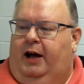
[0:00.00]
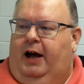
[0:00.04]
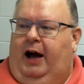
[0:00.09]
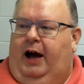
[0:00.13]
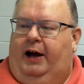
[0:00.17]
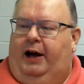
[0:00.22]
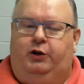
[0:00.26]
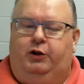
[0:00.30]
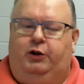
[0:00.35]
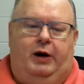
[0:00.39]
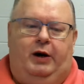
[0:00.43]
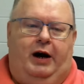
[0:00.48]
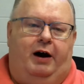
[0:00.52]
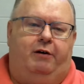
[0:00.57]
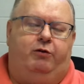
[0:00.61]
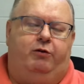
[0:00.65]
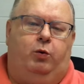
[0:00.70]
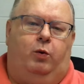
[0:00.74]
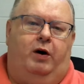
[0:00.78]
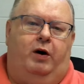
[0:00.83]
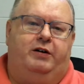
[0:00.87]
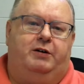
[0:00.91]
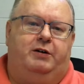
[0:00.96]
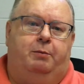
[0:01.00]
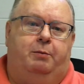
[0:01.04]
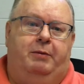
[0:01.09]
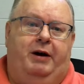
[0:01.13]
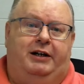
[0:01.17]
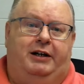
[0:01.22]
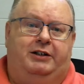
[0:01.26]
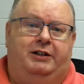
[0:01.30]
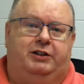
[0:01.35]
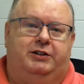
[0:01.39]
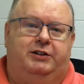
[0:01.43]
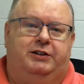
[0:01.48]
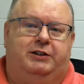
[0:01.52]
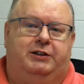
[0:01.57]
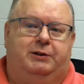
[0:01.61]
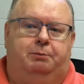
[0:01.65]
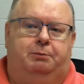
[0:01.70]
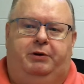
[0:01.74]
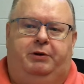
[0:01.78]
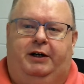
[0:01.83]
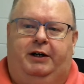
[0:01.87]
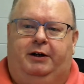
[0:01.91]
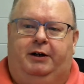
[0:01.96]
I do, however, want to mention
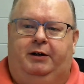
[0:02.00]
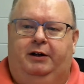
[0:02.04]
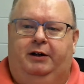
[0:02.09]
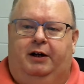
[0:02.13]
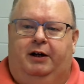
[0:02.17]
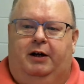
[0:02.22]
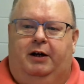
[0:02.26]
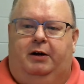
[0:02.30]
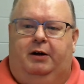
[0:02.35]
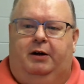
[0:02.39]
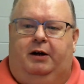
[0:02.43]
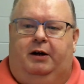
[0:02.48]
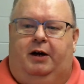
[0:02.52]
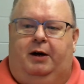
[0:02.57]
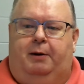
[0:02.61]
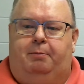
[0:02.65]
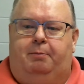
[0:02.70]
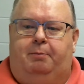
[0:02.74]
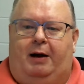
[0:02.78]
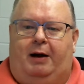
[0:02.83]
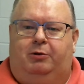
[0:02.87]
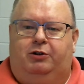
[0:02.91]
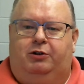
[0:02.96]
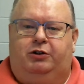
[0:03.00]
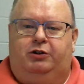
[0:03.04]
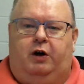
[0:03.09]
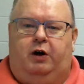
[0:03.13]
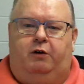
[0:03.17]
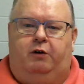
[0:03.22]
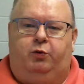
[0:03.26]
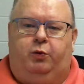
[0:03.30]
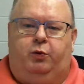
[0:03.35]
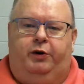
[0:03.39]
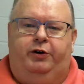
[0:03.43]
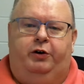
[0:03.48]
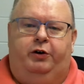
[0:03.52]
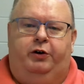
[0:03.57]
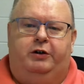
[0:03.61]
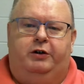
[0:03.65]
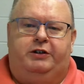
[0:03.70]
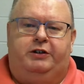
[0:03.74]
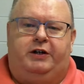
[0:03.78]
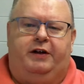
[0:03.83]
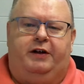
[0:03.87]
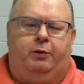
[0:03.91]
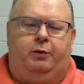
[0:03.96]
some big Bible software
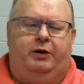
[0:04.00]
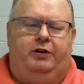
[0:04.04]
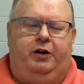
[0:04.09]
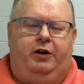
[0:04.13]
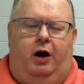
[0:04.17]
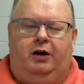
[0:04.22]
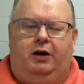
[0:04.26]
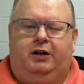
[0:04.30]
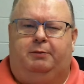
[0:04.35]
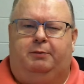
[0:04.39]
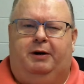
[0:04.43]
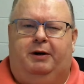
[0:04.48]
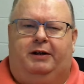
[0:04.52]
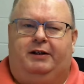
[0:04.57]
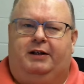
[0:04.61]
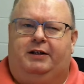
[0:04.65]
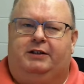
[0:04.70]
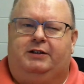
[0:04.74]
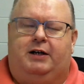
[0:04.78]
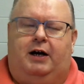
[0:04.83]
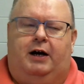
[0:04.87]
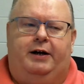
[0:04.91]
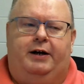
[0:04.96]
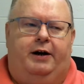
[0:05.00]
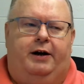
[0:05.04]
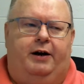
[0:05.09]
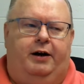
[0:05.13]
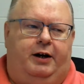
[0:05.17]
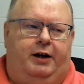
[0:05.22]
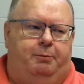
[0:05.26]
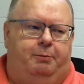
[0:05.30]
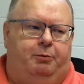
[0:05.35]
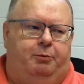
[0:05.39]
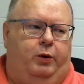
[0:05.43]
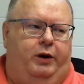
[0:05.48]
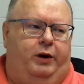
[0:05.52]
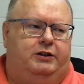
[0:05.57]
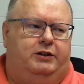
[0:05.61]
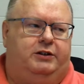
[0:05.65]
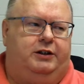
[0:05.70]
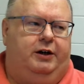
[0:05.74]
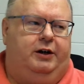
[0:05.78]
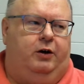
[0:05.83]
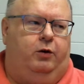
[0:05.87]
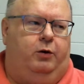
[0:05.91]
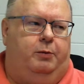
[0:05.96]
news. I think we talked about this on air a couple of weeks
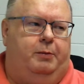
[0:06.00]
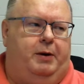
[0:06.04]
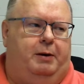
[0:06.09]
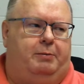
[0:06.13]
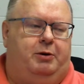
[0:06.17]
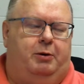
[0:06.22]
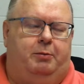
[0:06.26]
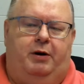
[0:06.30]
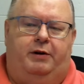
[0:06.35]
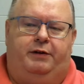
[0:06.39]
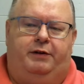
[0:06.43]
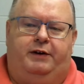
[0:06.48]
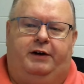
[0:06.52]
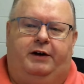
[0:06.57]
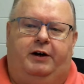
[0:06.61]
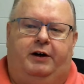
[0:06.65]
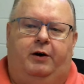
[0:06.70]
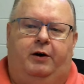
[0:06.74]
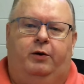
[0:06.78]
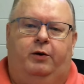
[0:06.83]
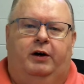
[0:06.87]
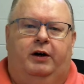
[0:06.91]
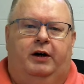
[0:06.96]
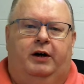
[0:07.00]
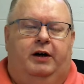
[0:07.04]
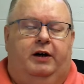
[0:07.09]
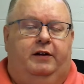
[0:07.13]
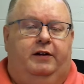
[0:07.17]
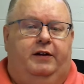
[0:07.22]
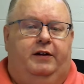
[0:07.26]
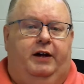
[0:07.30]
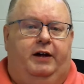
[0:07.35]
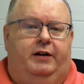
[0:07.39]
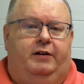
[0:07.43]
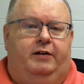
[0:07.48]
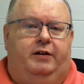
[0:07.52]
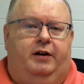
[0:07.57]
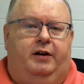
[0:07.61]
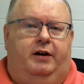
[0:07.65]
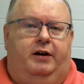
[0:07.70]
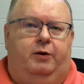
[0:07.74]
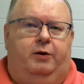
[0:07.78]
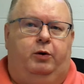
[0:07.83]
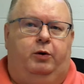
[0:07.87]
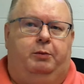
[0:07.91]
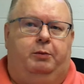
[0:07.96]
ago, or maybe a month ago,
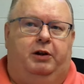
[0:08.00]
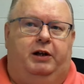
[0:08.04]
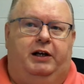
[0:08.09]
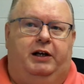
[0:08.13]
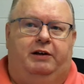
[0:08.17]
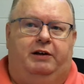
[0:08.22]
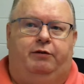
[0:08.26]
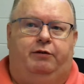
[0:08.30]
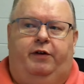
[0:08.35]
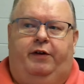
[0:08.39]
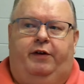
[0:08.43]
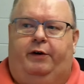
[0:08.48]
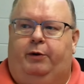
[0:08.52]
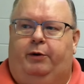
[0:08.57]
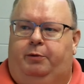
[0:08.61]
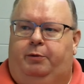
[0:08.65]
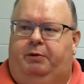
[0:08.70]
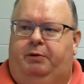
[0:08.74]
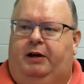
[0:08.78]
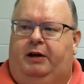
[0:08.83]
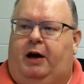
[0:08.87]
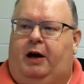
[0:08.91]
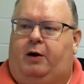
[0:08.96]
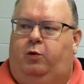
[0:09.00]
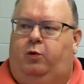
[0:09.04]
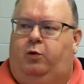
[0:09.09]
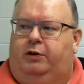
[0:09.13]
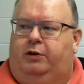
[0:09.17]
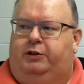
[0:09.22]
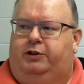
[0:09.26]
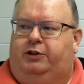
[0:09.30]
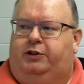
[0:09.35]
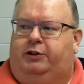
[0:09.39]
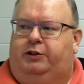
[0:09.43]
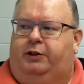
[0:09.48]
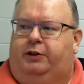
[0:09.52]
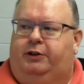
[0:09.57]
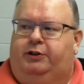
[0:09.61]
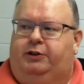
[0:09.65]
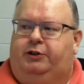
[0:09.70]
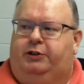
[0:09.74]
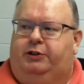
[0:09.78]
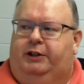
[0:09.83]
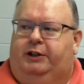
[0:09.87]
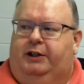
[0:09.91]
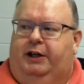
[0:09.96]
that we believed there would be a word
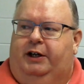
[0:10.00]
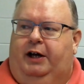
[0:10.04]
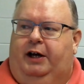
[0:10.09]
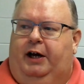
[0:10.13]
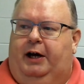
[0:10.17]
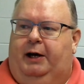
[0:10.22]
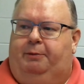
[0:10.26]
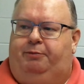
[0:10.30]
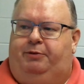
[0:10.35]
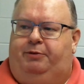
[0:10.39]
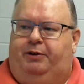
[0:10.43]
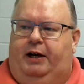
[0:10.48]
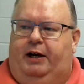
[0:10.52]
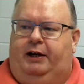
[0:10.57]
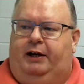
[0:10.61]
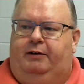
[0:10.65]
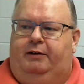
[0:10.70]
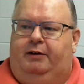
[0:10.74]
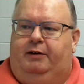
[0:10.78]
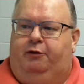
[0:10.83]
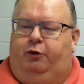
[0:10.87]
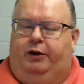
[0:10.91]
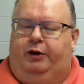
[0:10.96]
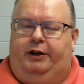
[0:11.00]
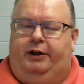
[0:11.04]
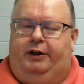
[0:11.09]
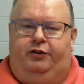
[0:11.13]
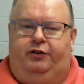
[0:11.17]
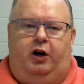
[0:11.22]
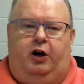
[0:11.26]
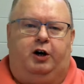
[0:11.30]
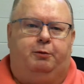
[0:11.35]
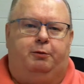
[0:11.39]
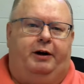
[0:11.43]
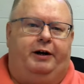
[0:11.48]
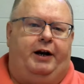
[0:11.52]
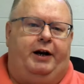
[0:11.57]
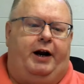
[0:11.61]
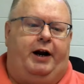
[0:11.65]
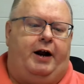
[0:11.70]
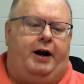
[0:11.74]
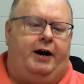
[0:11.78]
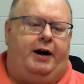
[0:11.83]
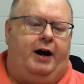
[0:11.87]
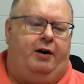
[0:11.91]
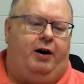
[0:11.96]
search update. If we didn't talk about it
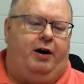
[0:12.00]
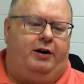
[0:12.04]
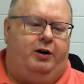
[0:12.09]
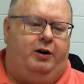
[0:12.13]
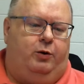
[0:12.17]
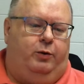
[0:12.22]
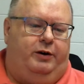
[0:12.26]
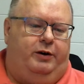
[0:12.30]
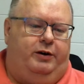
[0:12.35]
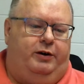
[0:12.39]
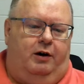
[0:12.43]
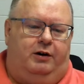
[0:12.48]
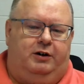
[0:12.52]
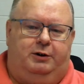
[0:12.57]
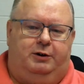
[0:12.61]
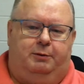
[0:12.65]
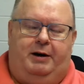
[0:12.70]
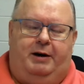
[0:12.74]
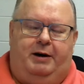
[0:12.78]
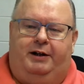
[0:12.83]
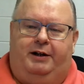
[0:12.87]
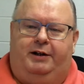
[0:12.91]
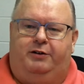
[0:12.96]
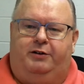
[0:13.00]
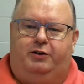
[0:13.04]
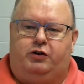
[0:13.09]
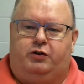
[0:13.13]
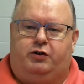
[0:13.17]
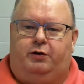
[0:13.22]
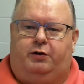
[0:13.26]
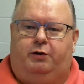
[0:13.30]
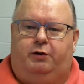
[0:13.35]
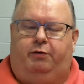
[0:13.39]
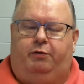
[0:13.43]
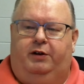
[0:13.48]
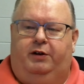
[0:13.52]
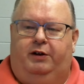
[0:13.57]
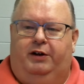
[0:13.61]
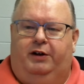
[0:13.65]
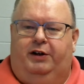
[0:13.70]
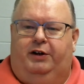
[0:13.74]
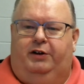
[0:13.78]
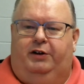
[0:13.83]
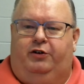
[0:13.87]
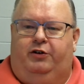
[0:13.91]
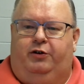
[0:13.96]
on air, I know we talked about it, just the
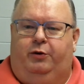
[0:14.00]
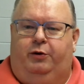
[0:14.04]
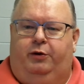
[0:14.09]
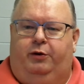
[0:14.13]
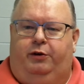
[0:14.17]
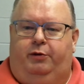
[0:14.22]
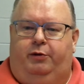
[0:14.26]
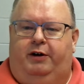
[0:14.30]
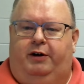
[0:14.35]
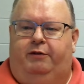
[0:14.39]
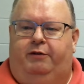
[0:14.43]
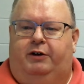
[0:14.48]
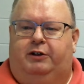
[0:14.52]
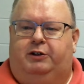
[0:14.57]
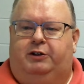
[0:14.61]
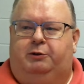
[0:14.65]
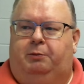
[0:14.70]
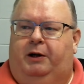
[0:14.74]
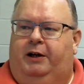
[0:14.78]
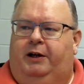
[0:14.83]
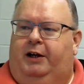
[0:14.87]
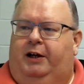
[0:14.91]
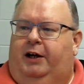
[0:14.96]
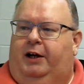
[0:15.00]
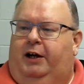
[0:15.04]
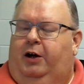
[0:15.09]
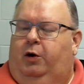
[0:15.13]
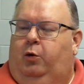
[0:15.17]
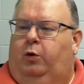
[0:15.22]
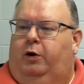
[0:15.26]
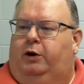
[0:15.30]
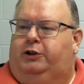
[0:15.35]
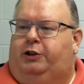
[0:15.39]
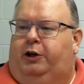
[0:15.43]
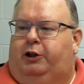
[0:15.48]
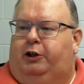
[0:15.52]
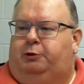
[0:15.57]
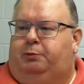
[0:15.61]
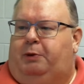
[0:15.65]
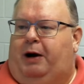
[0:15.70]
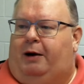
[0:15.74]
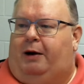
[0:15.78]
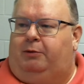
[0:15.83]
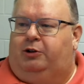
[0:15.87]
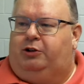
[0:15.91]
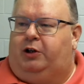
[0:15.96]
two or three of us, but Word Search
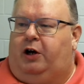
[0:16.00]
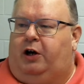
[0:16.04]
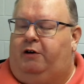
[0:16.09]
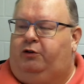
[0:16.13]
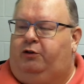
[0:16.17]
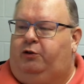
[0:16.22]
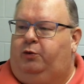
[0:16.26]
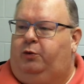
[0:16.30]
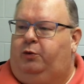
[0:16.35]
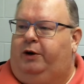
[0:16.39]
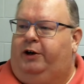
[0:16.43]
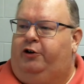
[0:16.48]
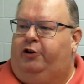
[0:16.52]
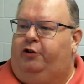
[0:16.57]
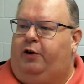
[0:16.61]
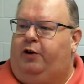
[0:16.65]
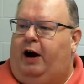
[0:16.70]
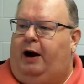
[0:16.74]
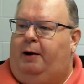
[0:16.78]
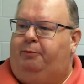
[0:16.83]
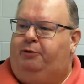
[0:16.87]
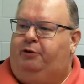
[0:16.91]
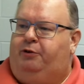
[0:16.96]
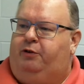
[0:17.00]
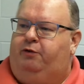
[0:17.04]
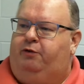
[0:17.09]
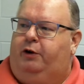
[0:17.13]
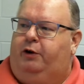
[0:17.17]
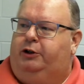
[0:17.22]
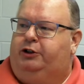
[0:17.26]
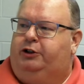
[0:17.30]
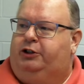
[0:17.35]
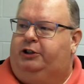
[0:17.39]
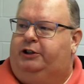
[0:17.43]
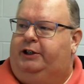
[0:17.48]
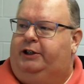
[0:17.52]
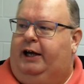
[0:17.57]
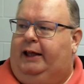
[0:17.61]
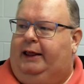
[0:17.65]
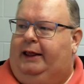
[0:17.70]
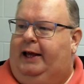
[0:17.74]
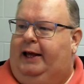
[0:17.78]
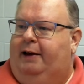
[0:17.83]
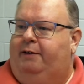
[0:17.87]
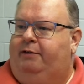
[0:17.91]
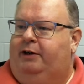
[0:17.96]
Bible Software dropped version
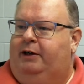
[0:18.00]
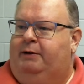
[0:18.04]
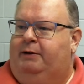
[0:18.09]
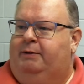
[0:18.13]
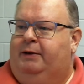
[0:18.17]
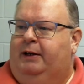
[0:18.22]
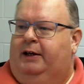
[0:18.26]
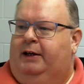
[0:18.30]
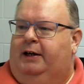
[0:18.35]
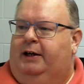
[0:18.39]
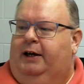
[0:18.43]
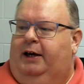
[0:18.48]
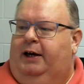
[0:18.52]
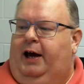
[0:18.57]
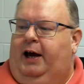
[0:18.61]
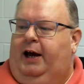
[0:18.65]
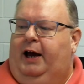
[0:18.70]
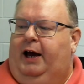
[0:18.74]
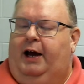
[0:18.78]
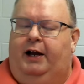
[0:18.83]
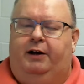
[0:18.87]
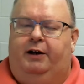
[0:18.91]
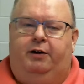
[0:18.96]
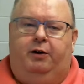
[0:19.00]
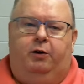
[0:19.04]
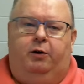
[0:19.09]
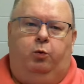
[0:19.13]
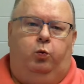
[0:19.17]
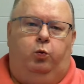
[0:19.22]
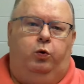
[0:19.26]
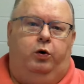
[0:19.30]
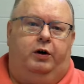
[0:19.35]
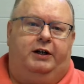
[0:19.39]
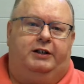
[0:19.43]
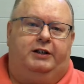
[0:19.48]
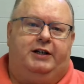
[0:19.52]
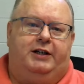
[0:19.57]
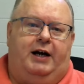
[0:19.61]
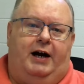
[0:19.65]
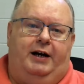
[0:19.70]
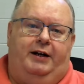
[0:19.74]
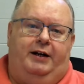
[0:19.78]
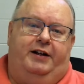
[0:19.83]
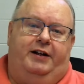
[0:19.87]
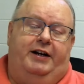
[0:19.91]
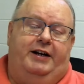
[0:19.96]
11, and we're
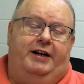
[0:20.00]
excited that